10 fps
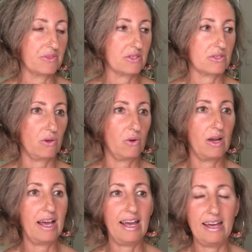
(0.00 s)
So
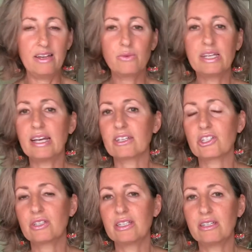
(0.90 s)
how do we
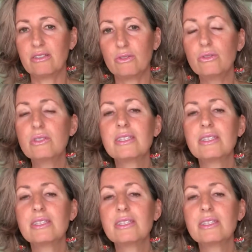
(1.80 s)
actually use